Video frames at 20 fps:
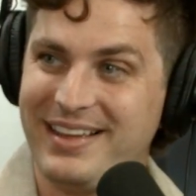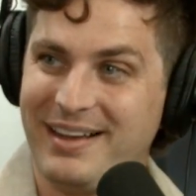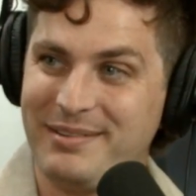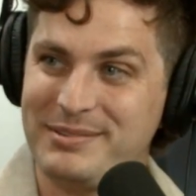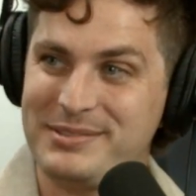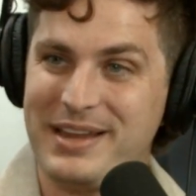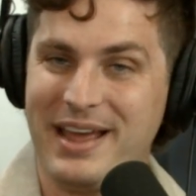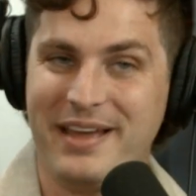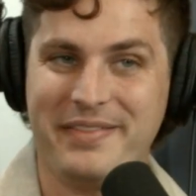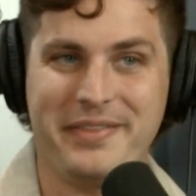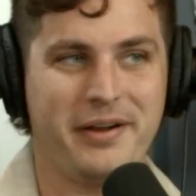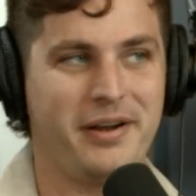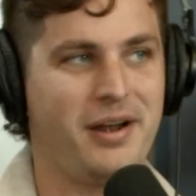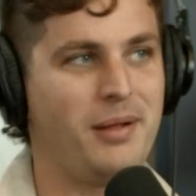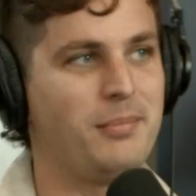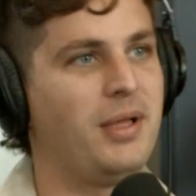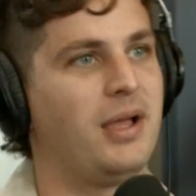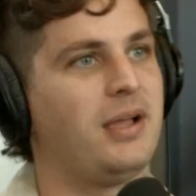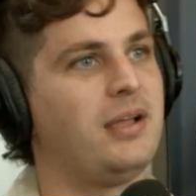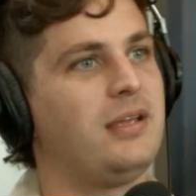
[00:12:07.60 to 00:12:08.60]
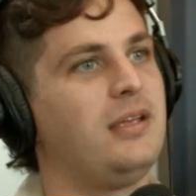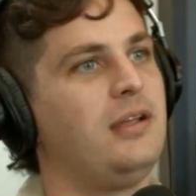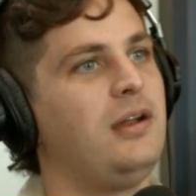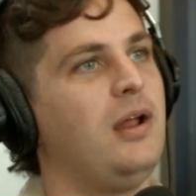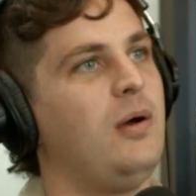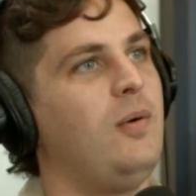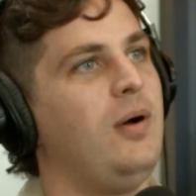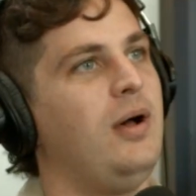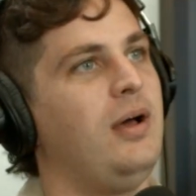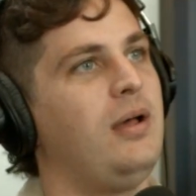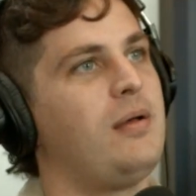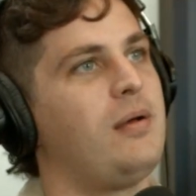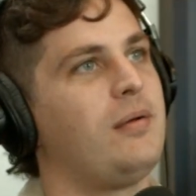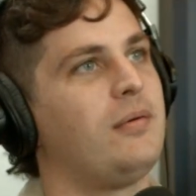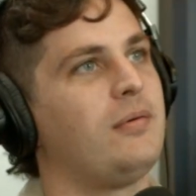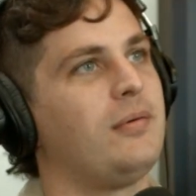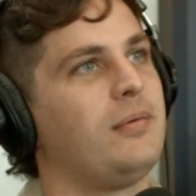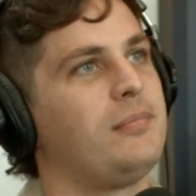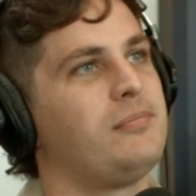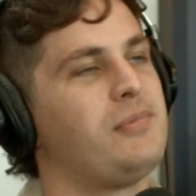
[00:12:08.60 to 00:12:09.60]
I was down there and I'm like, you know what?
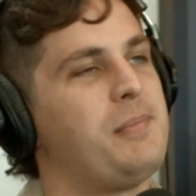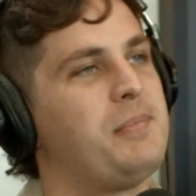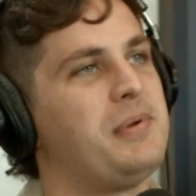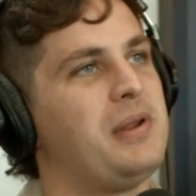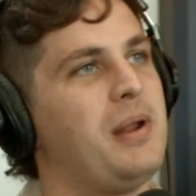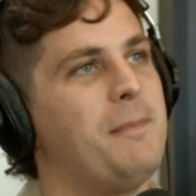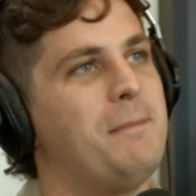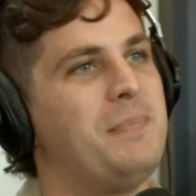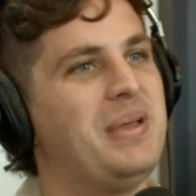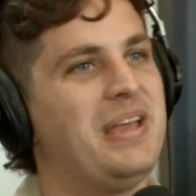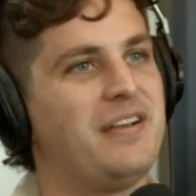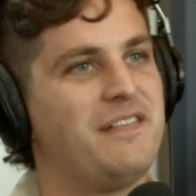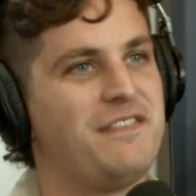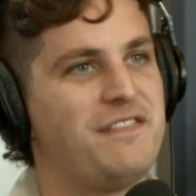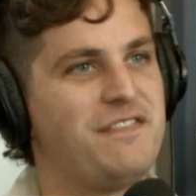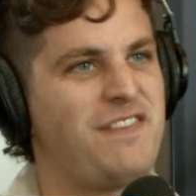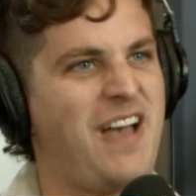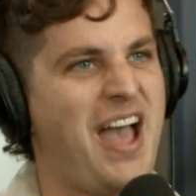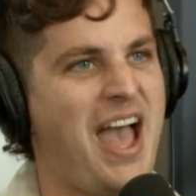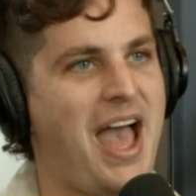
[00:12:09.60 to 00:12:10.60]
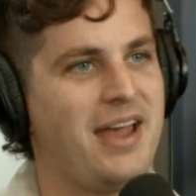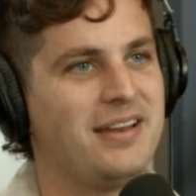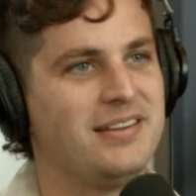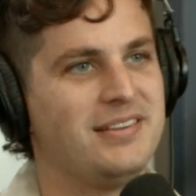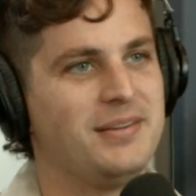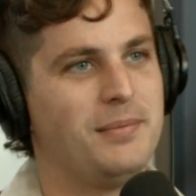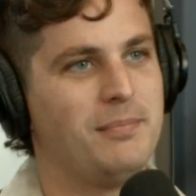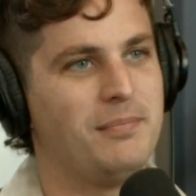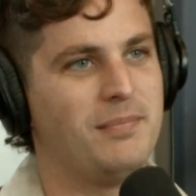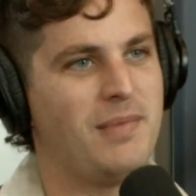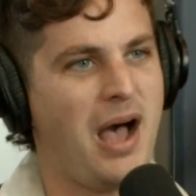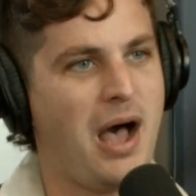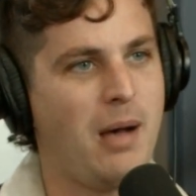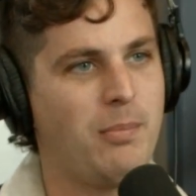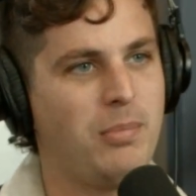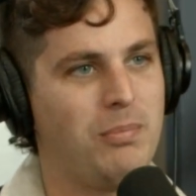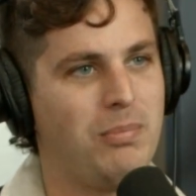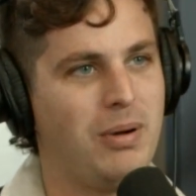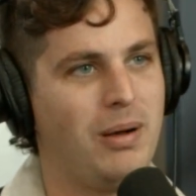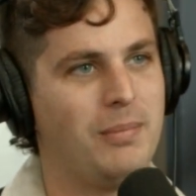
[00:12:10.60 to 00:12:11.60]
I'm ripping a big fat
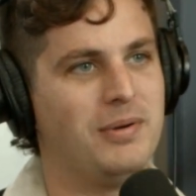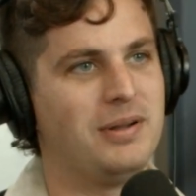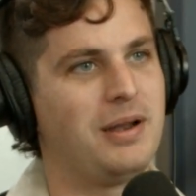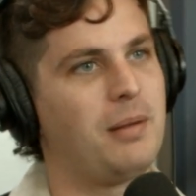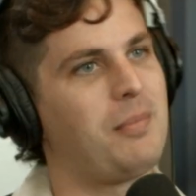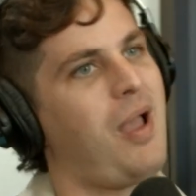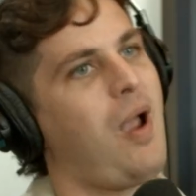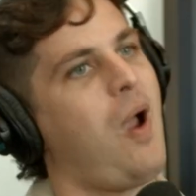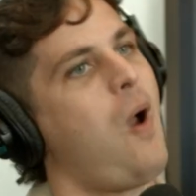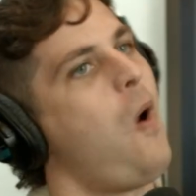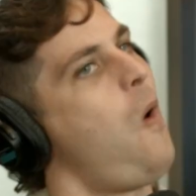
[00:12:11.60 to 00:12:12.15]
hubba bubba, and I'm like,